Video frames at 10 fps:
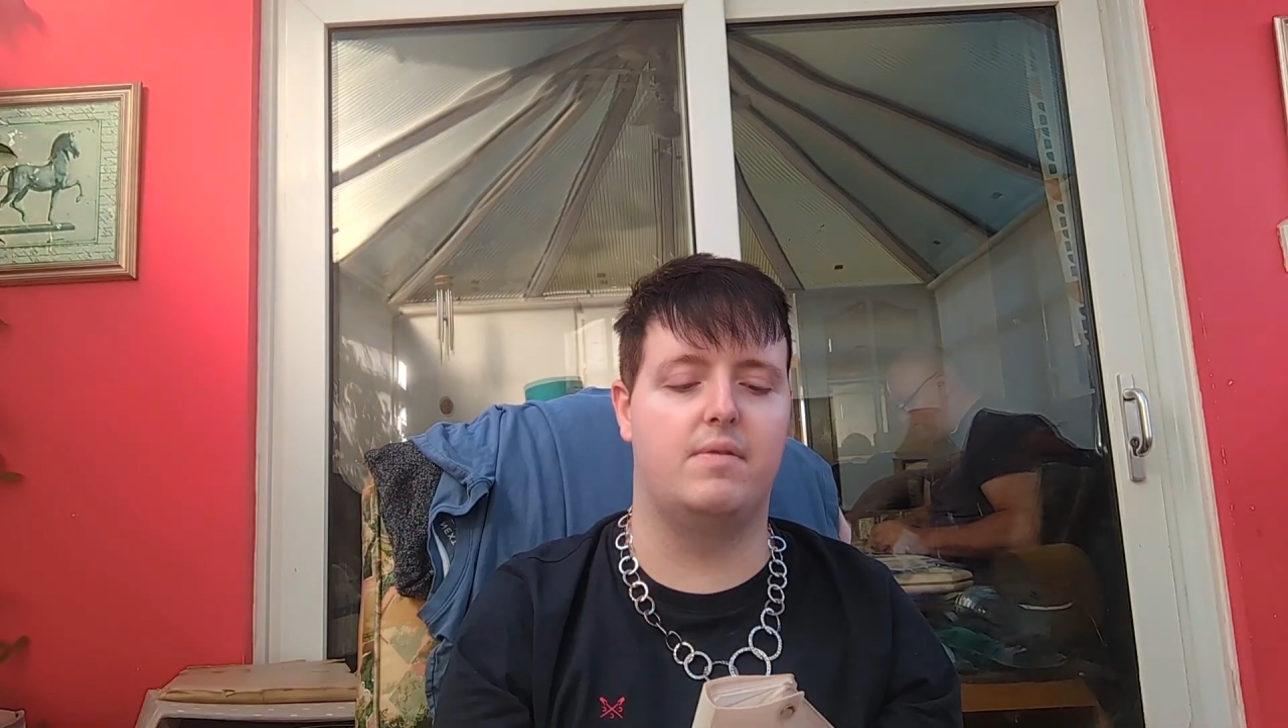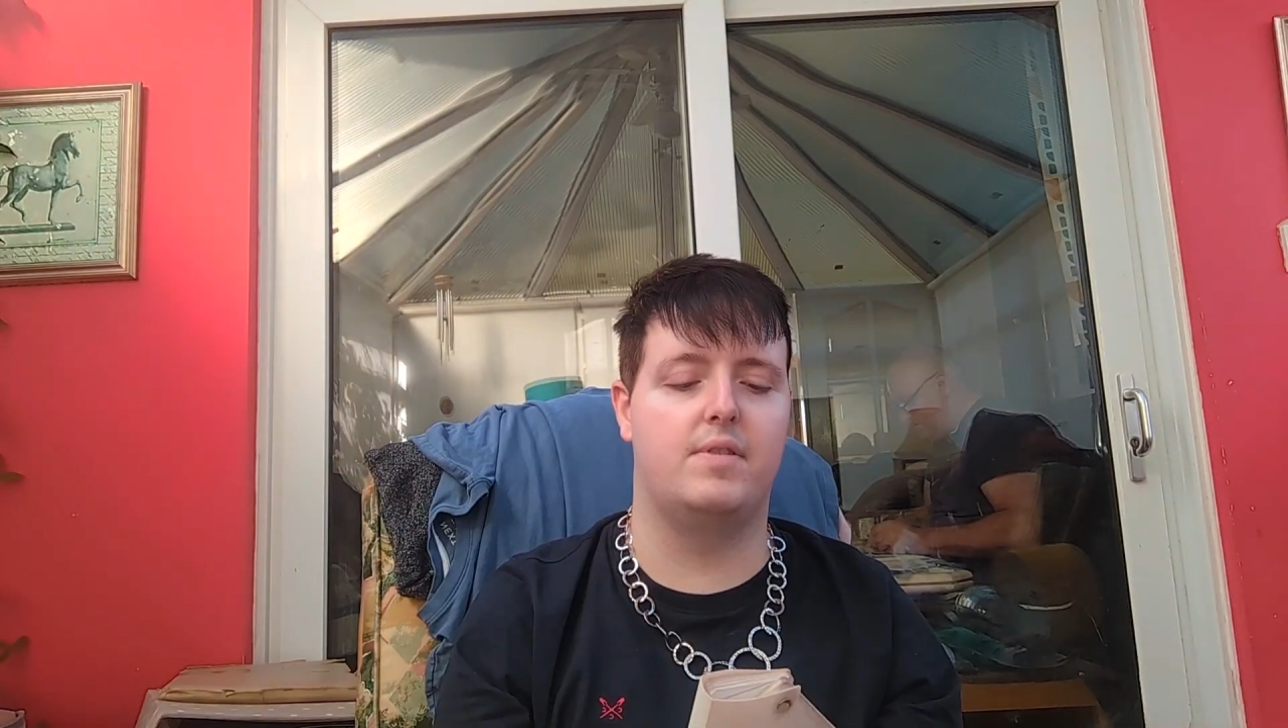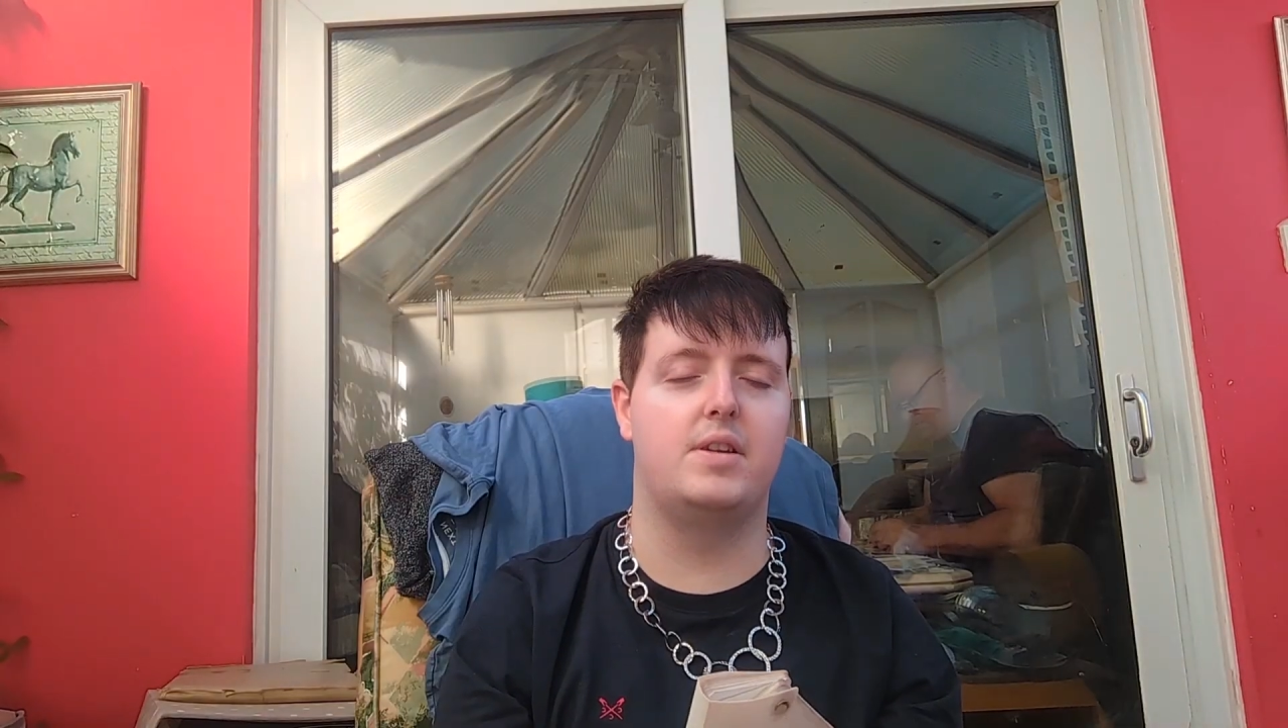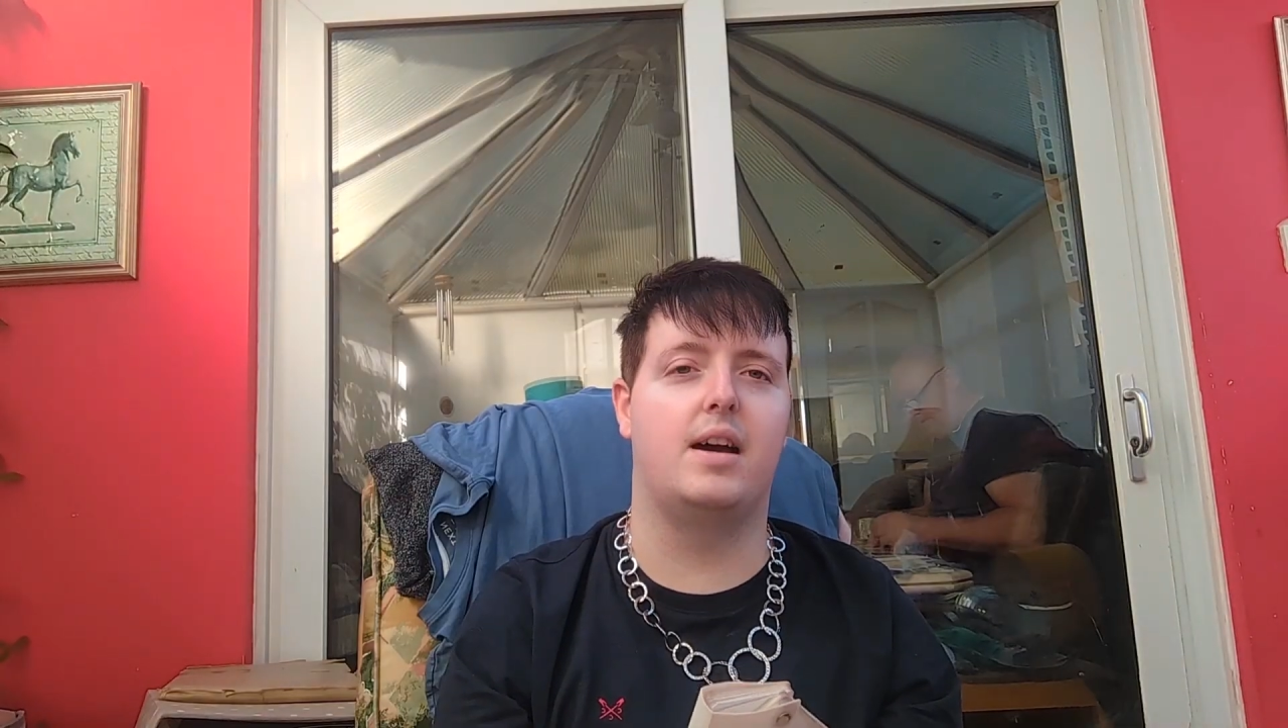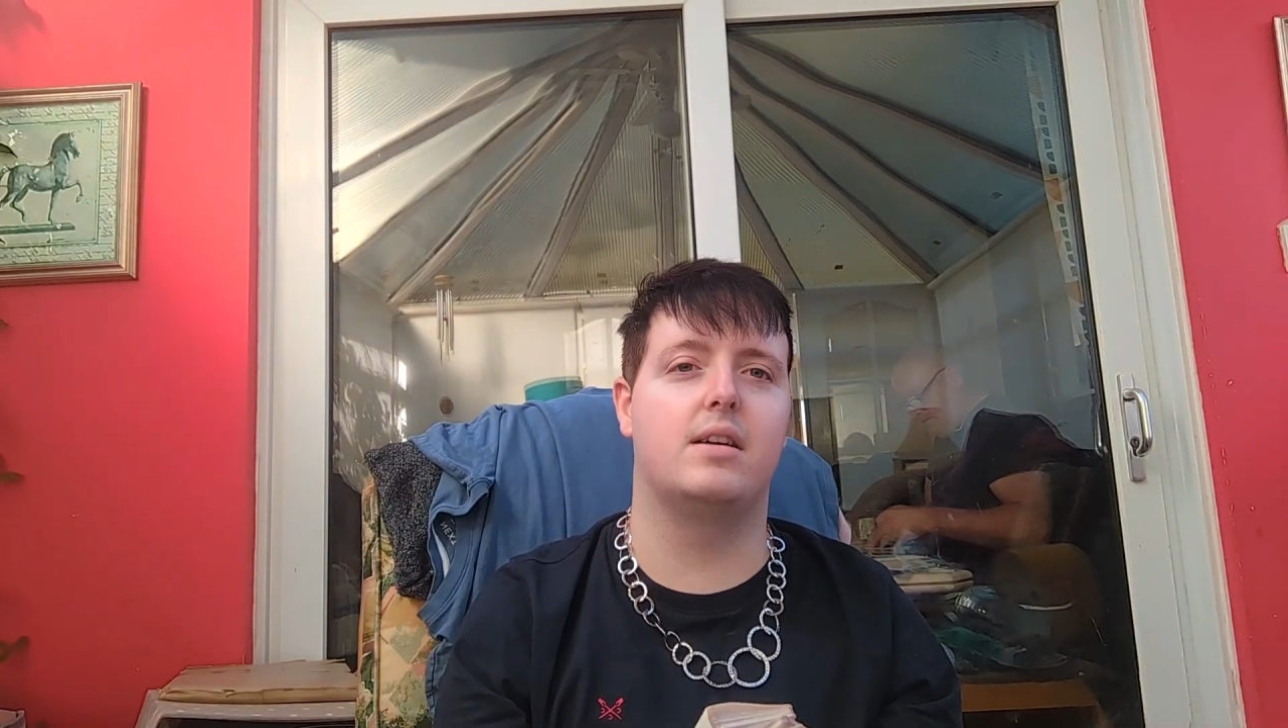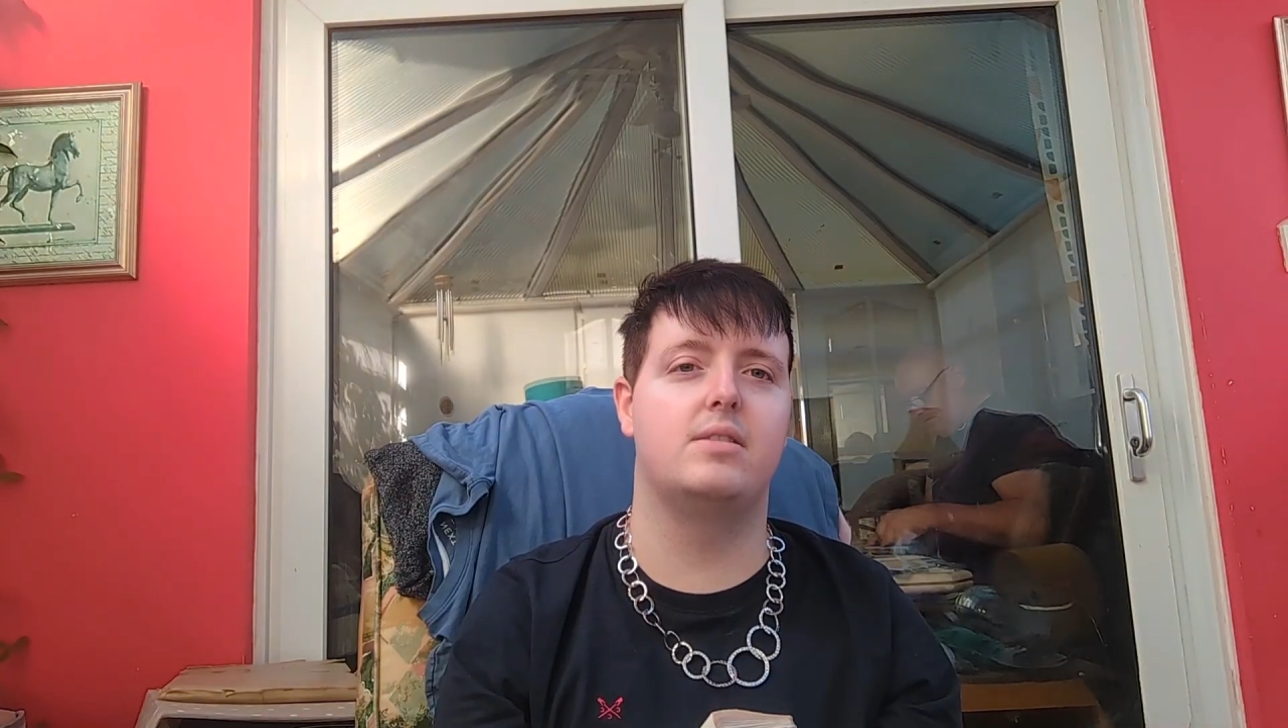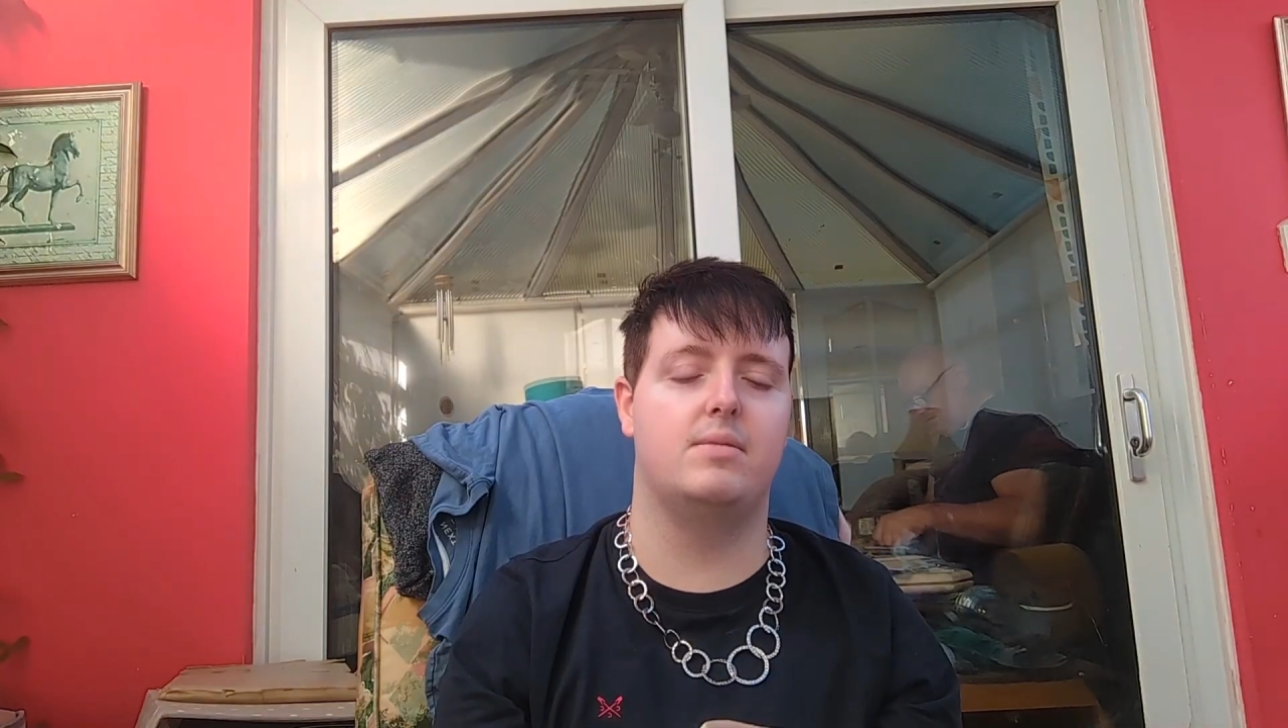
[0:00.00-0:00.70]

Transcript: for dark